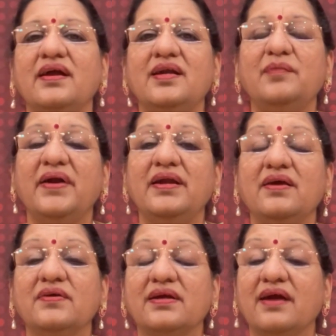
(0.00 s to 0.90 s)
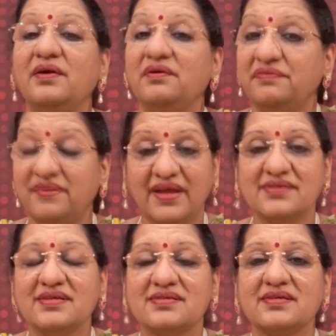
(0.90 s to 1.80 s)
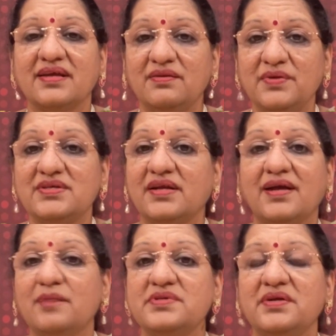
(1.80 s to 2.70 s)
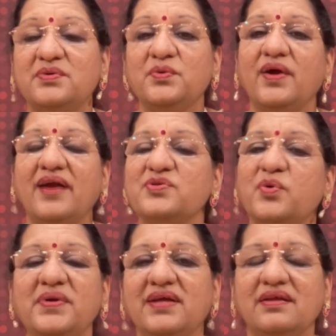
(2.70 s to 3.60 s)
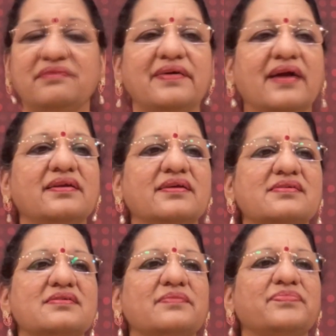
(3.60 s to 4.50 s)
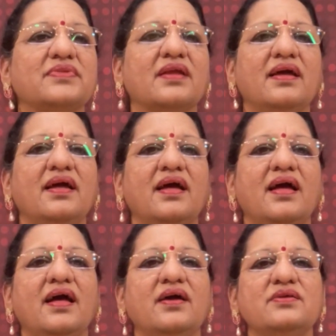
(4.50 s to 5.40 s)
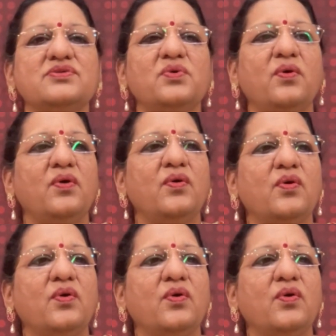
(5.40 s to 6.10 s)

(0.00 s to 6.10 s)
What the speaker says: depending on the kind of phrases in which it comes into, and so many other factors. So,